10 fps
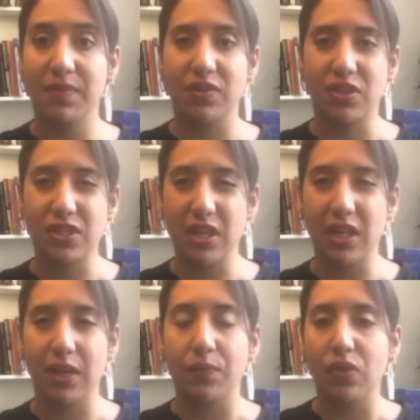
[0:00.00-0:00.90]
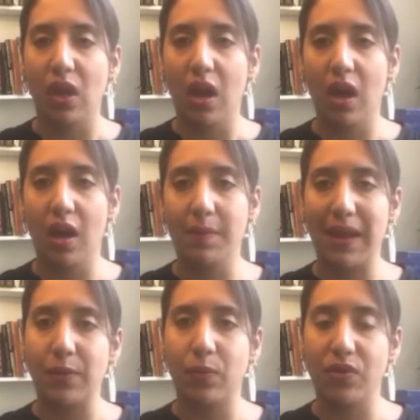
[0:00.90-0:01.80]
if they're sitting,
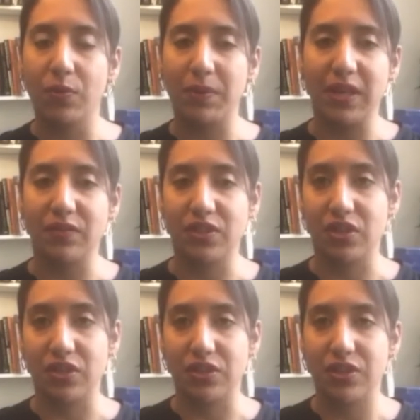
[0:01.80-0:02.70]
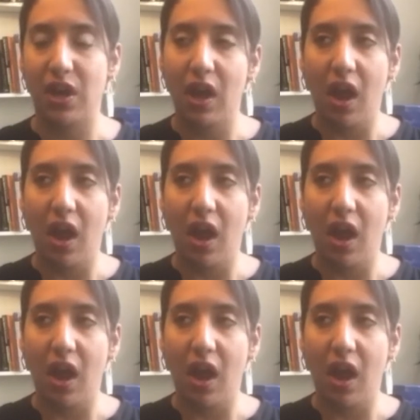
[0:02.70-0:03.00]
and when they're being returned.